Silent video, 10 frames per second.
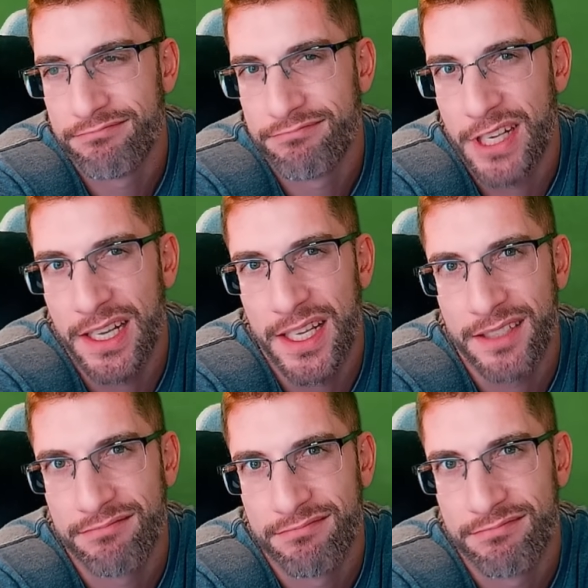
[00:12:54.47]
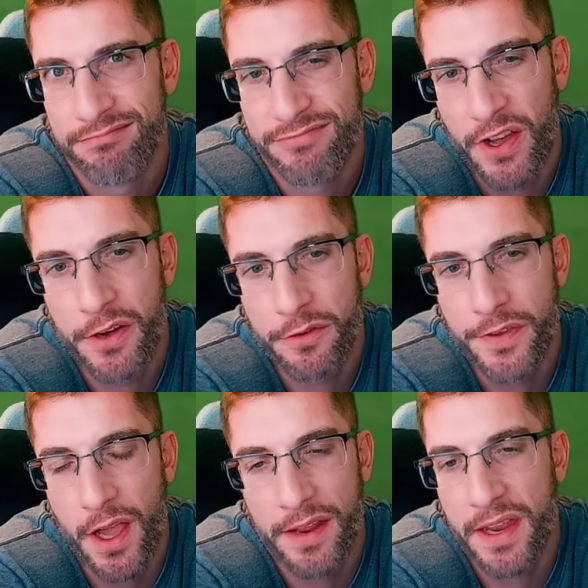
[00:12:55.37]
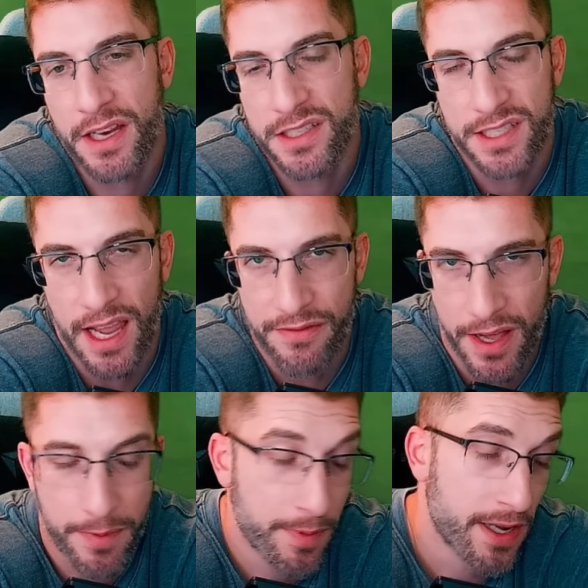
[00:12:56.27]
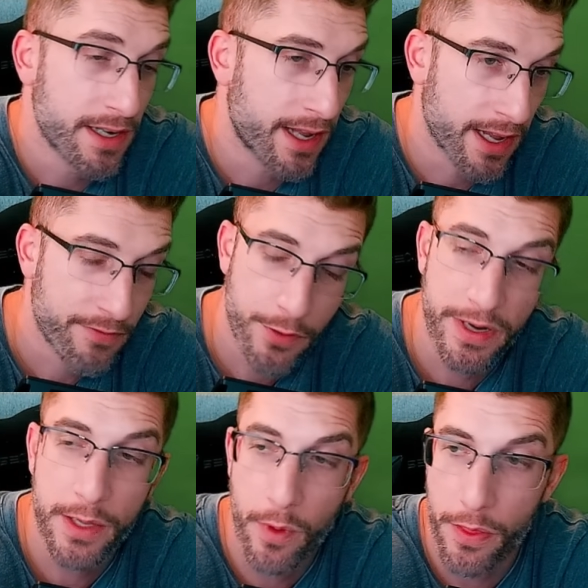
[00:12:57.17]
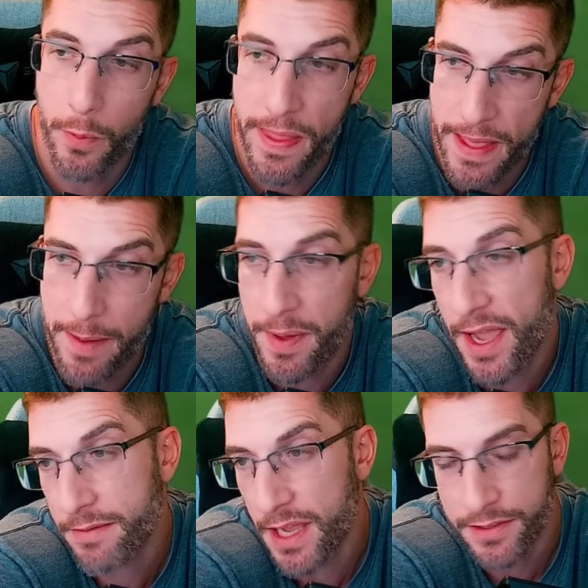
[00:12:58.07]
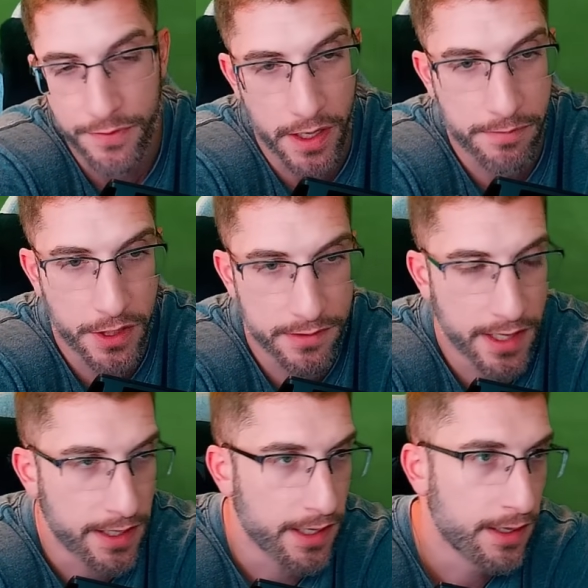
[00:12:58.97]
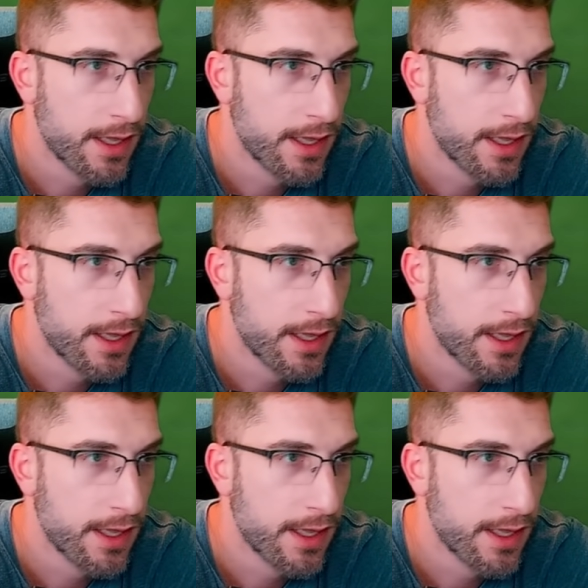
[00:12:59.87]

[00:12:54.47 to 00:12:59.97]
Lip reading: Really? Final few. And then I just gave up. I'm like, okay, if you really want the win that bad, that's fine. You can take it.